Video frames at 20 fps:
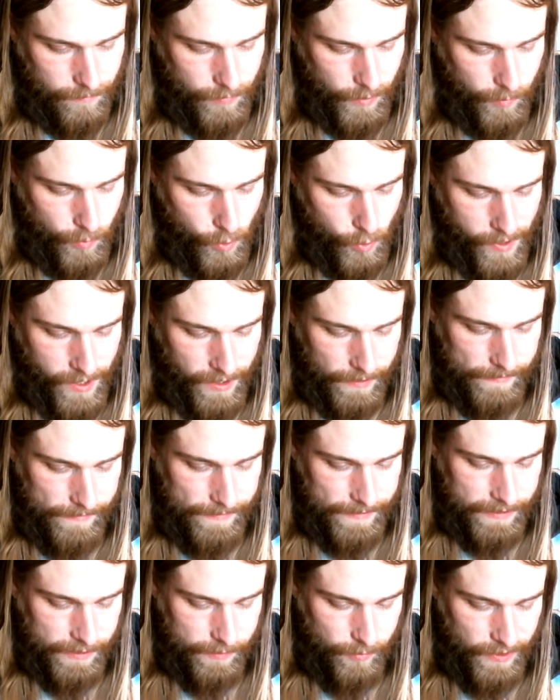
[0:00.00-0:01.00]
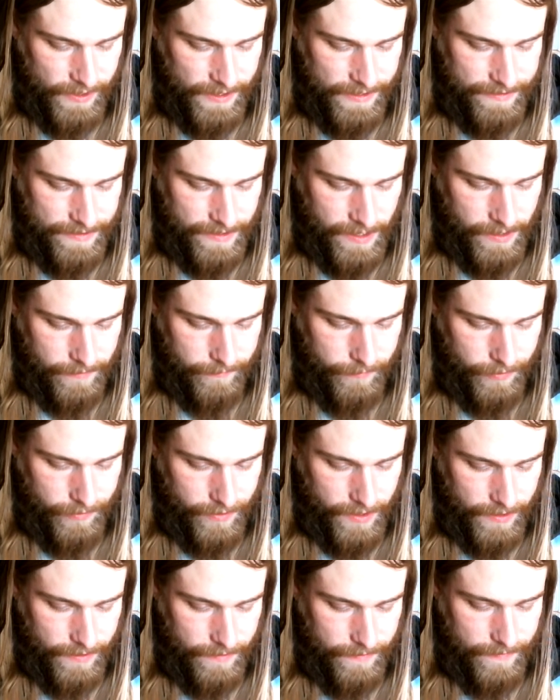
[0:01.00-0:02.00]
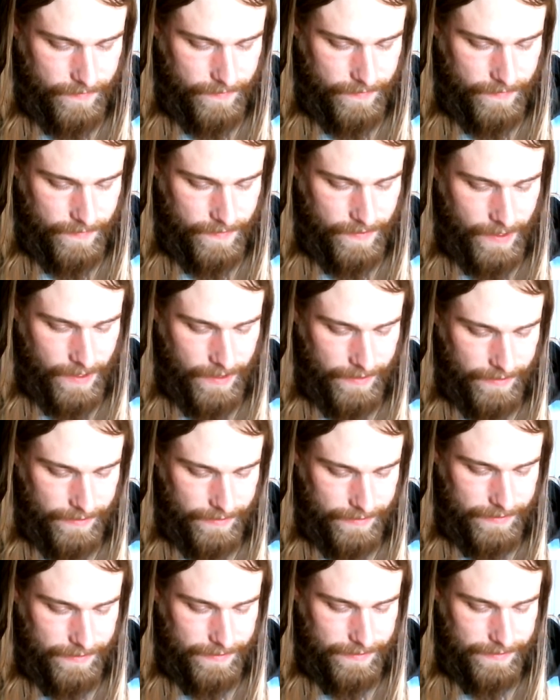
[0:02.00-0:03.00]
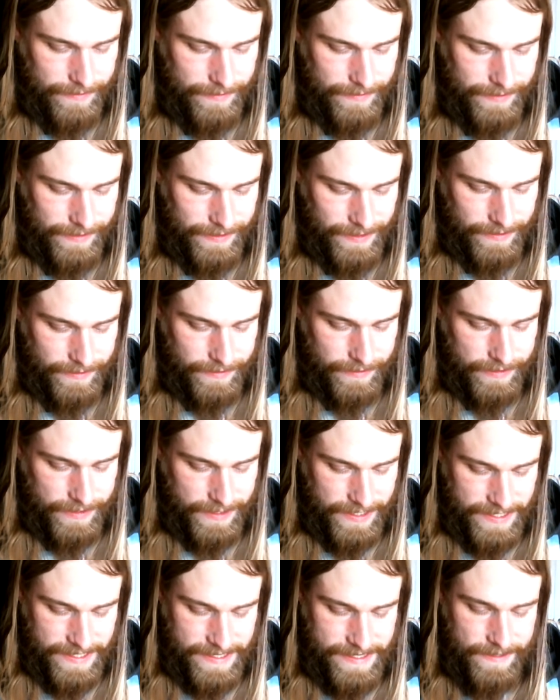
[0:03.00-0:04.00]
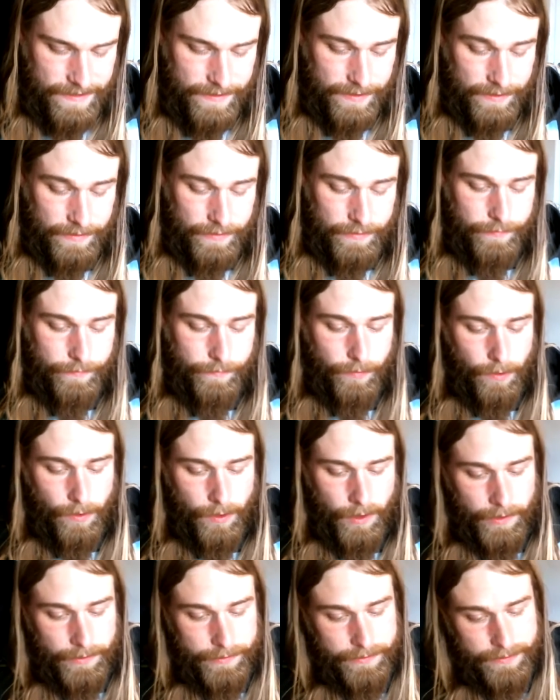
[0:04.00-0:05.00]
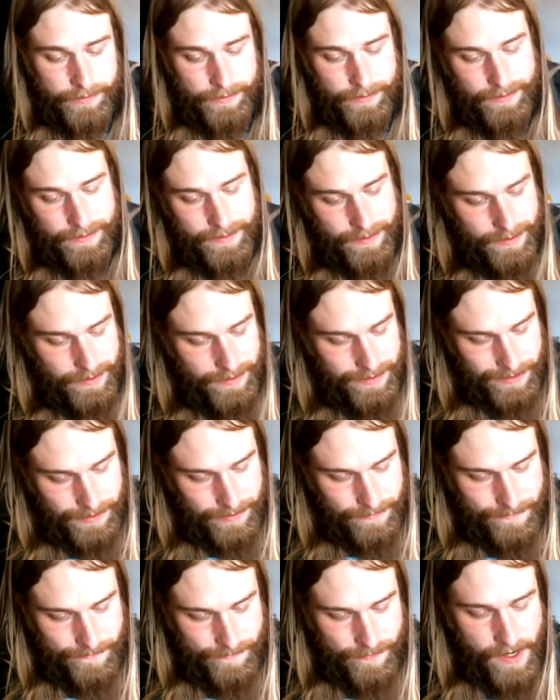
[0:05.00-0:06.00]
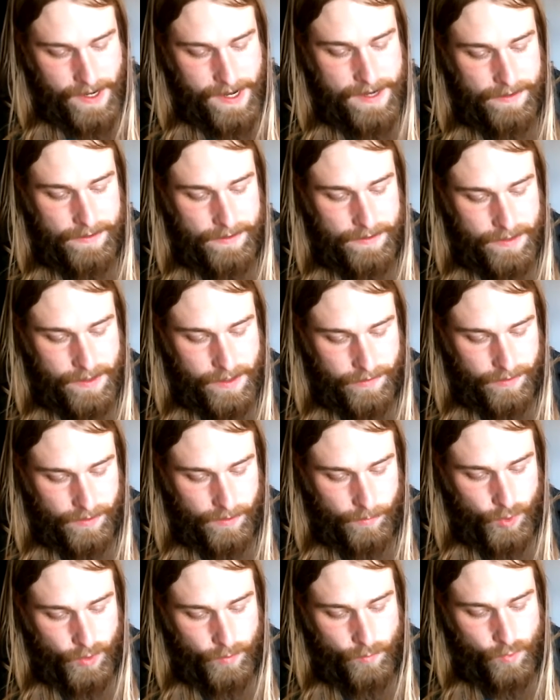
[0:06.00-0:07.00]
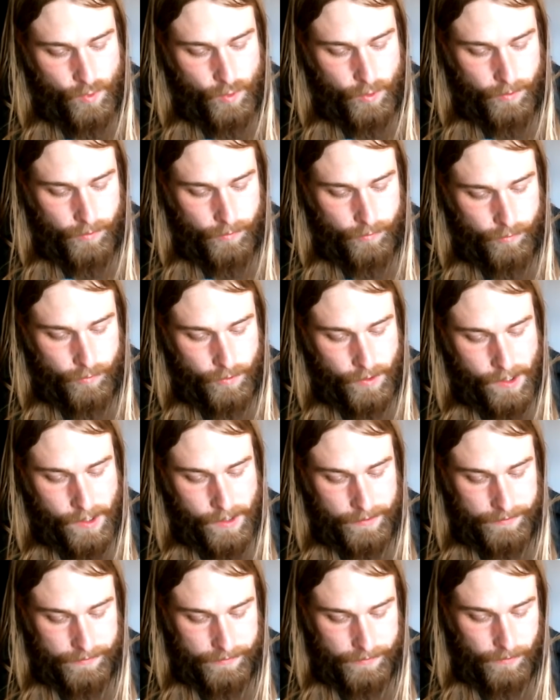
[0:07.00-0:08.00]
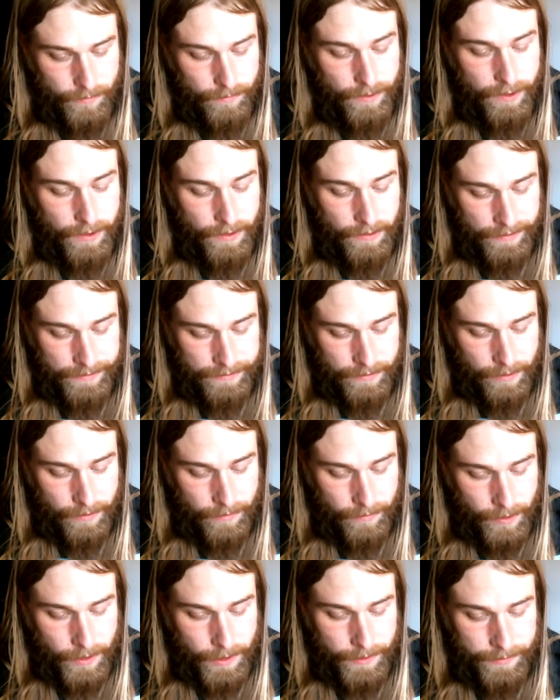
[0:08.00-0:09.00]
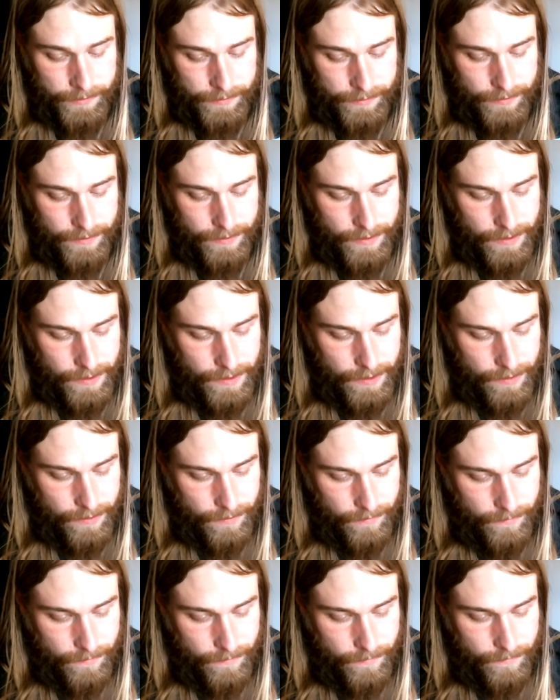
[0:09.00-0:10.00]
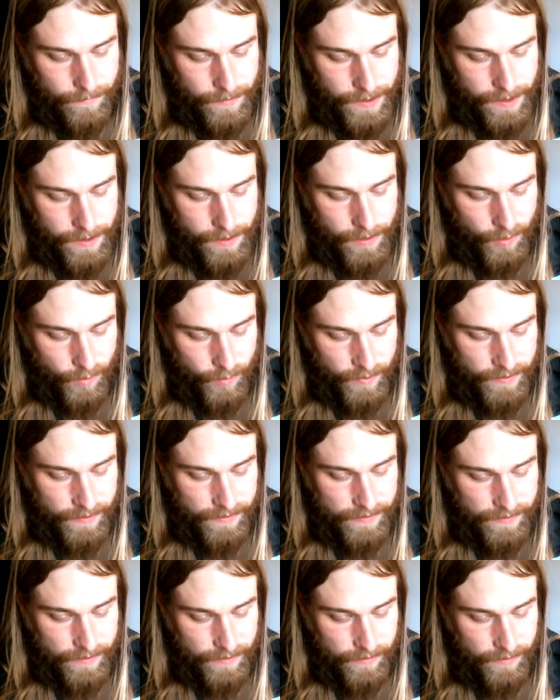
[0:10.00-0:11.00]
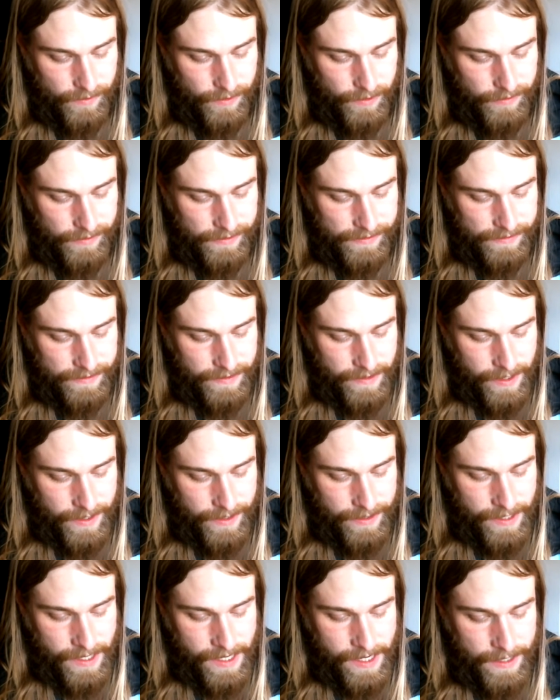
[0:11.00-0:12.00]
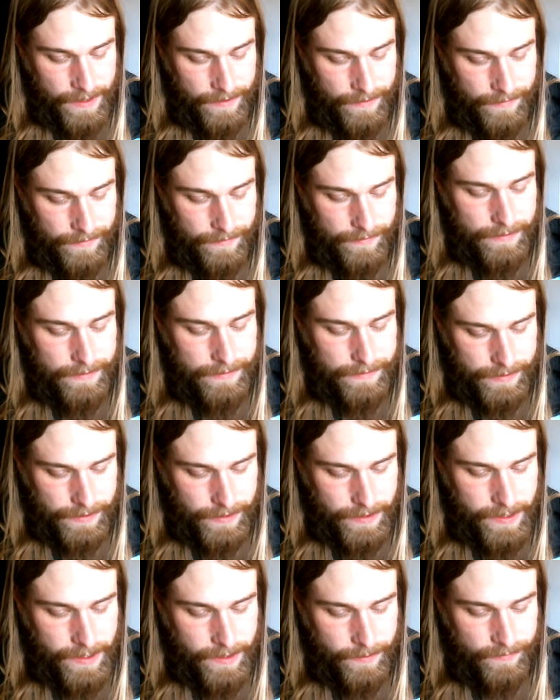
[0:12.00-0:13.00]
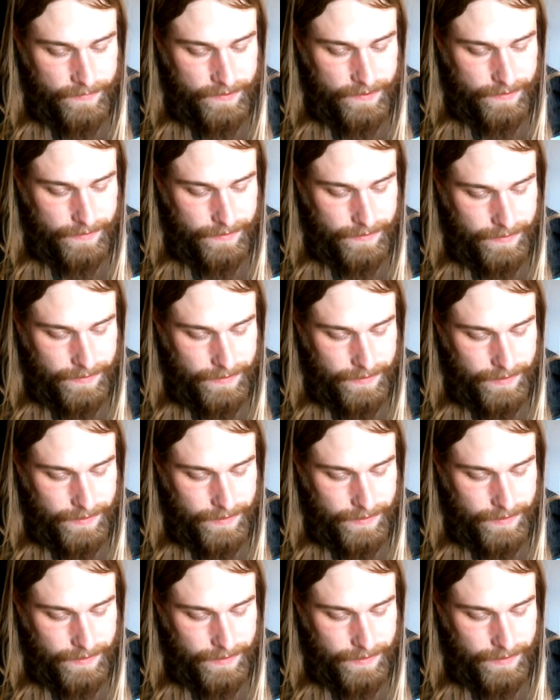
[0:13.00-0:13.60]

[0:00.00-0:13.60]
but poetically explains that everything that it gets to eat is false, vain, and nothing but mortal dross. So little is our loss, we humans, so little is thy gain, times.